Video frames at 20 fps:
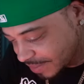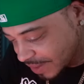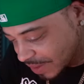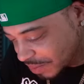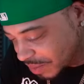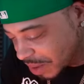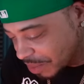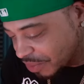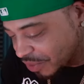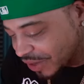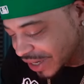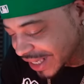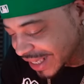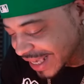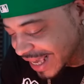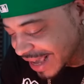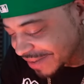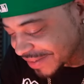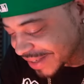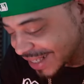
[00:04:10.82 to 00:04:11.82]
My boy
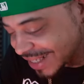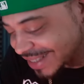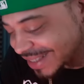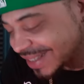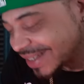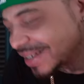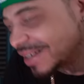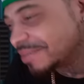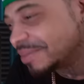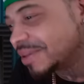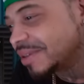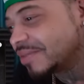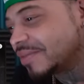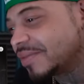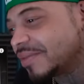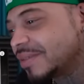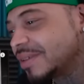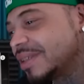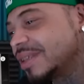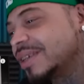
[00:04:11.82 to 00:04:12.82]
Kevin, he's still up in
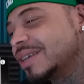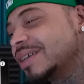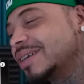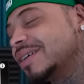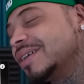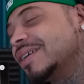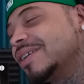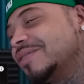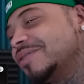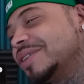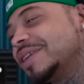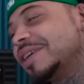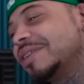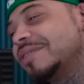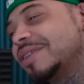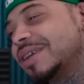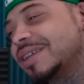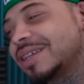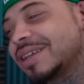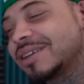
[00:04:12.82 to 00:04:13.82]
the, uh, over there
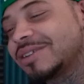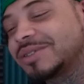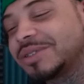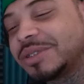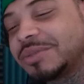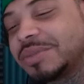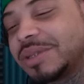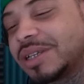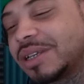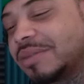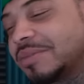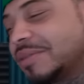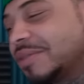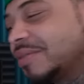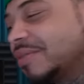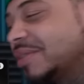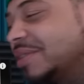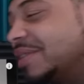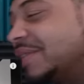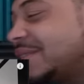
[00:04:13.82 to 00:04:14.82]
right now as we speak up in the
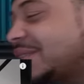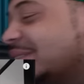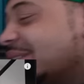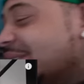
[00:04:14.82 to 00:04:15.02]
village.